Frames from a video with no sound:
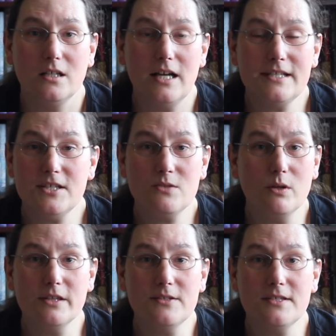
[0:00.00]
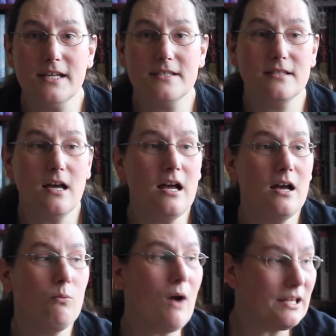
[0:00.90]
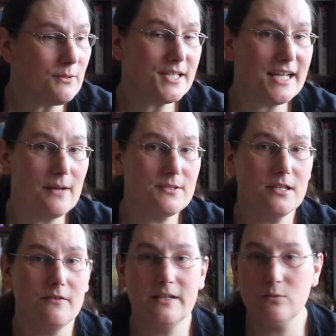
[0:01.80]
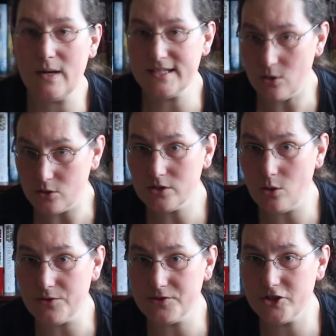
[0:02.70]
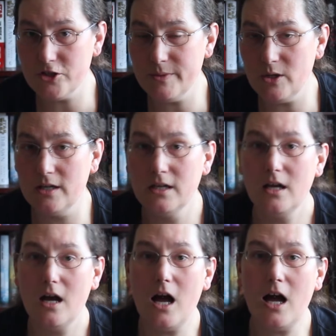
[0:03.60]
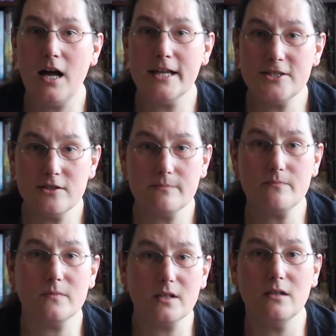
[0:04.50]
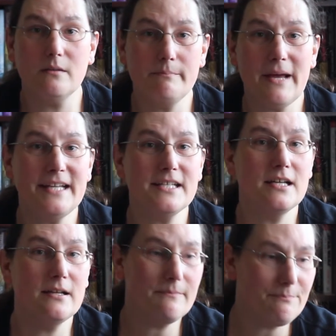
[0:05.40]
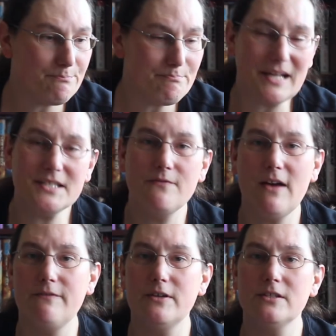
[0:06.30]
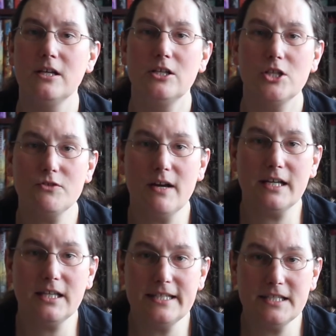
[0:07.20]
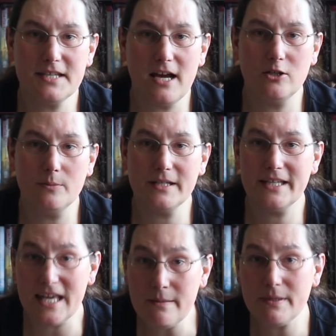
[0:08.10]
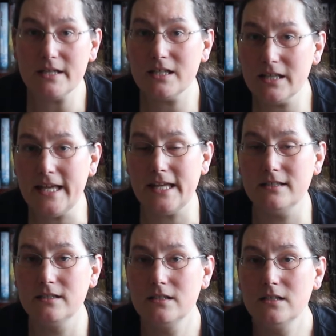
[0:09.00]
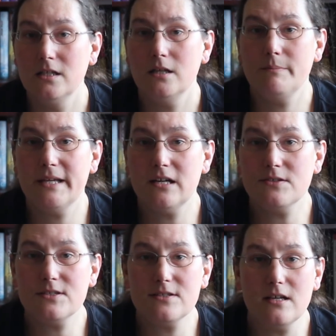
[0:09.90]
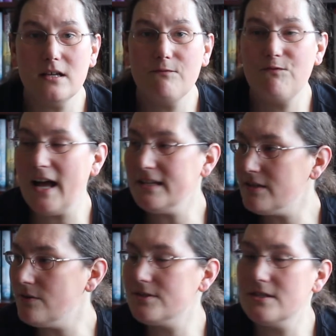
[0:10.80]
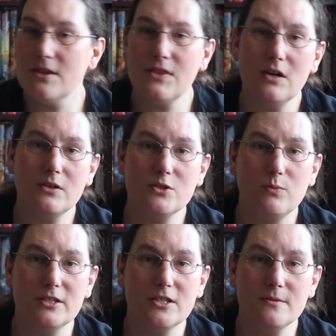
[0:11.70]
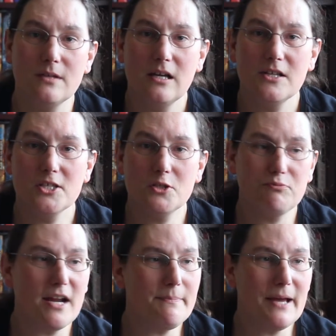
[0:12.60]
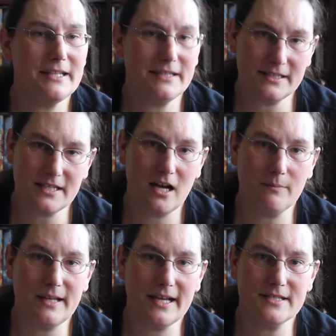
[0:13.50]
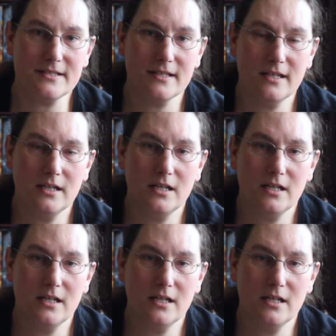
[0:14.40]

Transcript: It's just one of those things. Uh, while I was a councillor in Westhoughton North and Chew Moor, I made a massive effort to try and clean the town up and keep it clean because vandals and thugs were just spray painting the entire place.